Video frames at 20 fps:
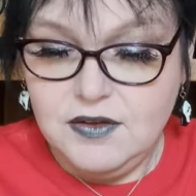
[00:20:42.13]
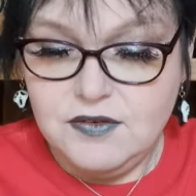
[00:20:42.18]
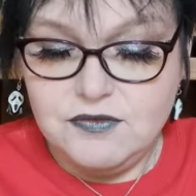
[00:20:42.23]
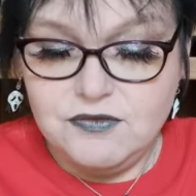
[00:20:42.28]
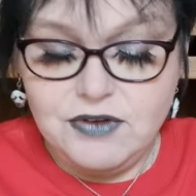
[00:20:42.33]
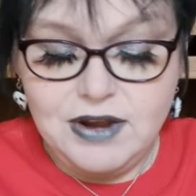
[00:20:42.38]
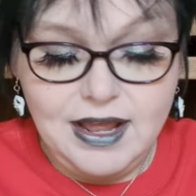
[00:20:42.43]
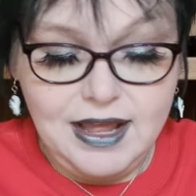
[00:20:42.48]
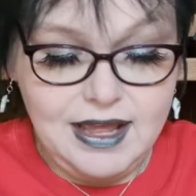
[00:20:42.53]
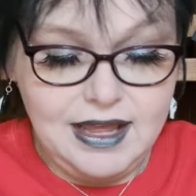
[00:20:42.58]

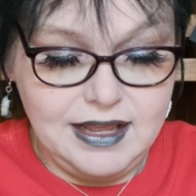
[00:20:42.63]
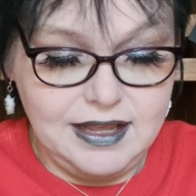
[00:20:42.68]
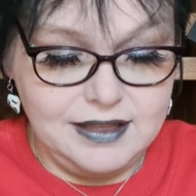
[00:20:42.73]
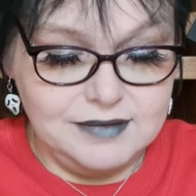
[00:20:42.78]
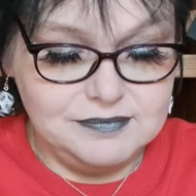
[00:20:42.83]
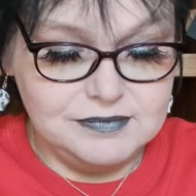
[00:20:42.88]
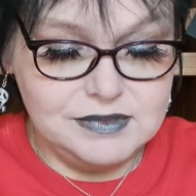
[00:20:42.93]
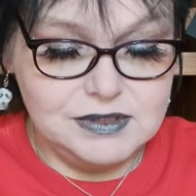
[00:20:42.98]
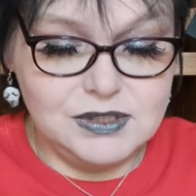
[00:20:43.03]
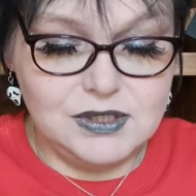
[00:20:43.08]
Right,
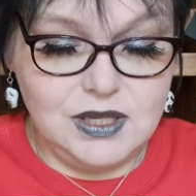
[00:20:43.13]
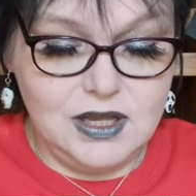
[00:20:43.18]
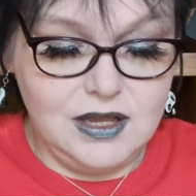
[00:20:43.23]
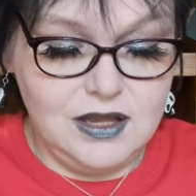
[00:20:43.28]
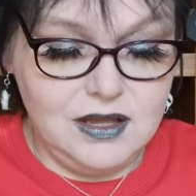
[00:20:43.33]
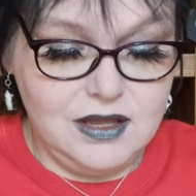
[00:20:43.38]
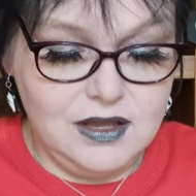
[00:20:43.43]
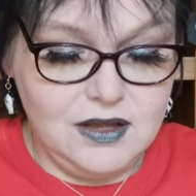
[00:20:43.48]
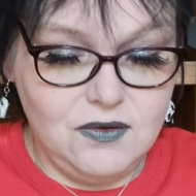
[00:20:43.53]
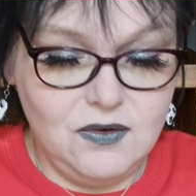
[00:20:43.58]

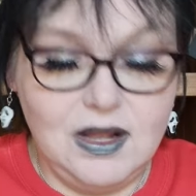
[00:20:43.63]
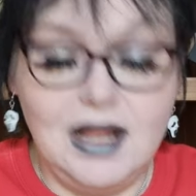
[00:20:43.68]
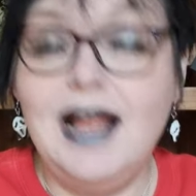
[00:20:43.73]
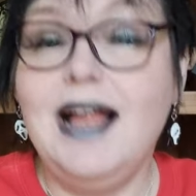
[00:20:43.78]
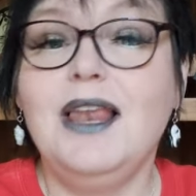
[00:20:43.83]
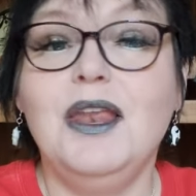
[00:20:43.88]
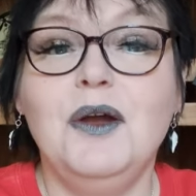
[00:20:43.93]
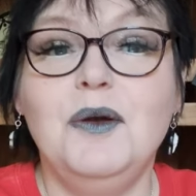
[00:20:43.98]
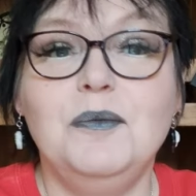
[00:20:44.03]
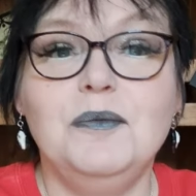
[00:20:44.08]
so
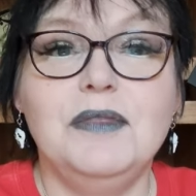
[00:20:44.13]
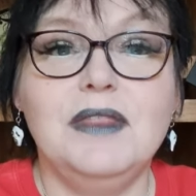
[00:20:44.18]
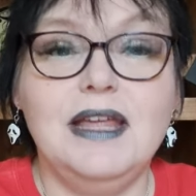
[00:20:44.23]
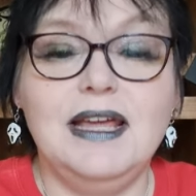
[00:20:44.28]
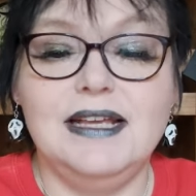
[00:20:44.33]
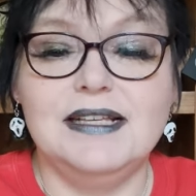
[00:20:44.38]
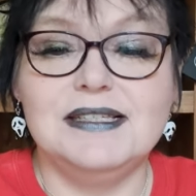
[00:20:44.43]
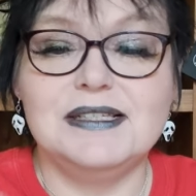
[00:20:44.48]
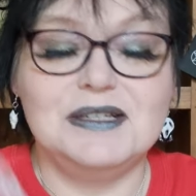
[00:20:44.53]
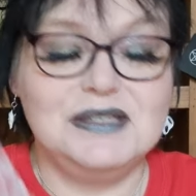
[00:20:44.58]
I'll open
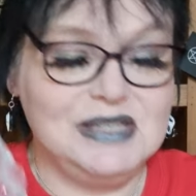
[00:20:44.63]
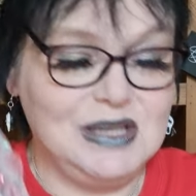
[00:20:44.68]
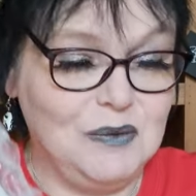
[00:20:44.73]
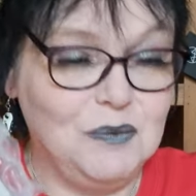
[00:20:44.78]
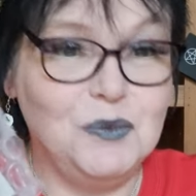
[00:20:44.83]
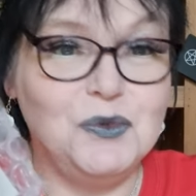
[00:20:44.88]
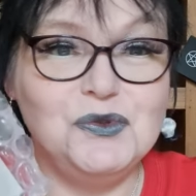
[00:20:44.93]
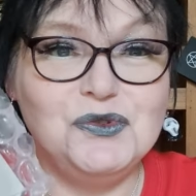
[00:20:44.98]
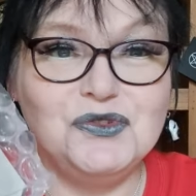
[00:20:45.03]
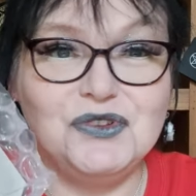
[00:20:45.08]
this because
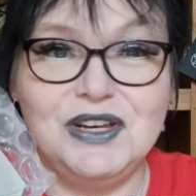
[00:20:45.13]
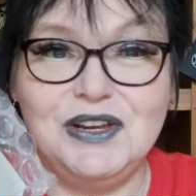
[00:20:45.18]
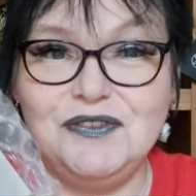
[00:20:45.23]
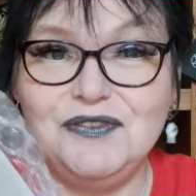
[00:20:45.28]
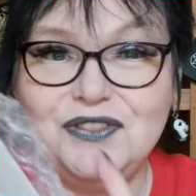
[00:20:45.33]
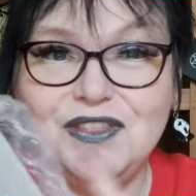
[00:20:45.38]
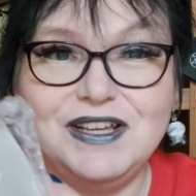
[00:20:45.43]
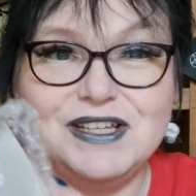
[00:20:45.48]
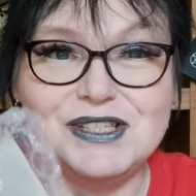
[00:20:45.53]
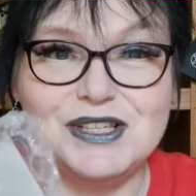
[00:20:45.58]
I'm wondering
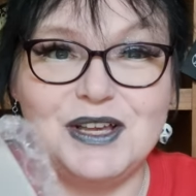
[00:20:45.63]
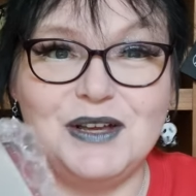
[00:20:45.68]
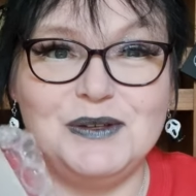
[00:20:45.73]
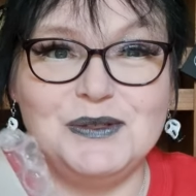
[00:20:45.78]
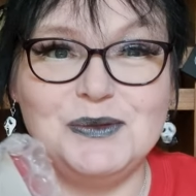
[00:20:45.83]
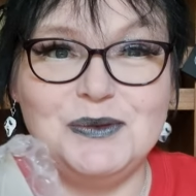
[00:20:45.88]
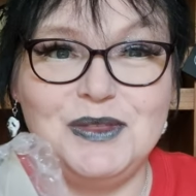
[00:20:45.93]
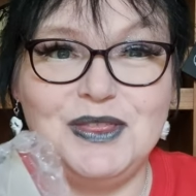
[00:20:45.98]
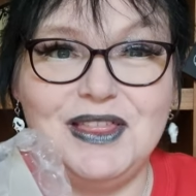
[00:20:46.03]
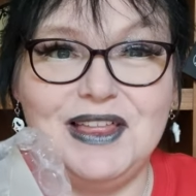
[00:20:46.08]
if this
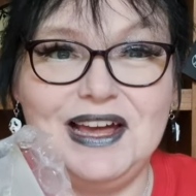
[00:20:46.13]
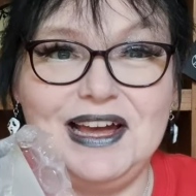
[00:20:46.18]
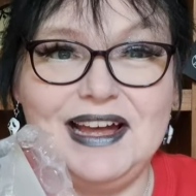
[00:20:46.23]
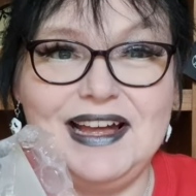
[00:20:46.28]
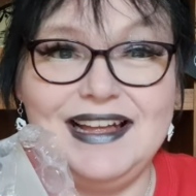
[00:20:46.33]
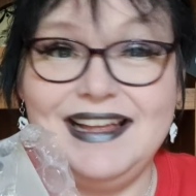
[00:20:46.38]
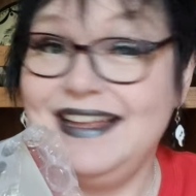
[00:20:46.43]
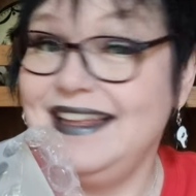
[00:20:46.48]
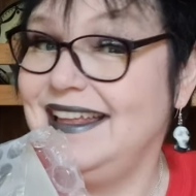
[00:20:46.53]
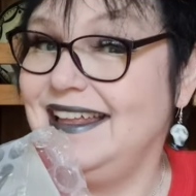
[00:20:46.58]
goes with that.